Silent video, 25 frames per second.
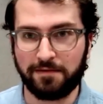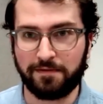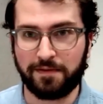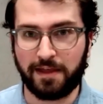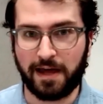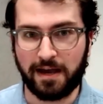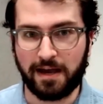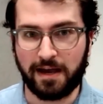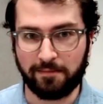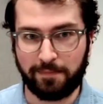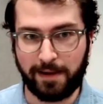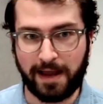
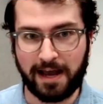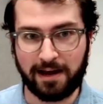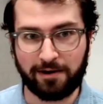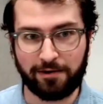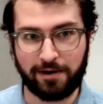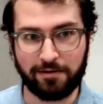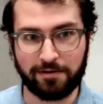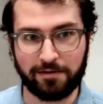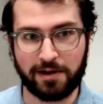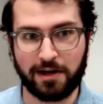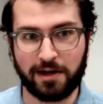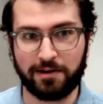that
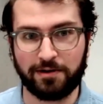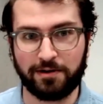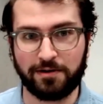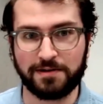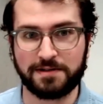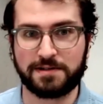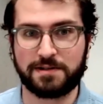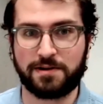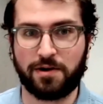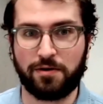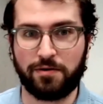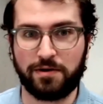background color is
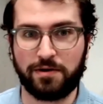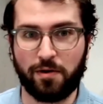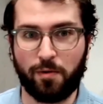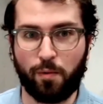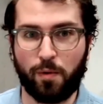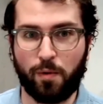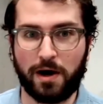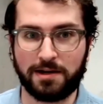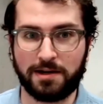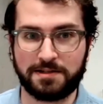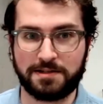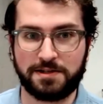going to
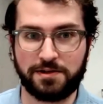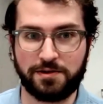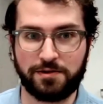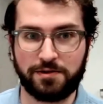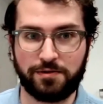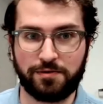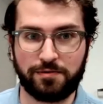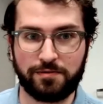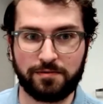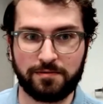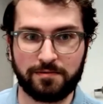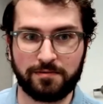want
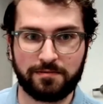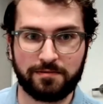to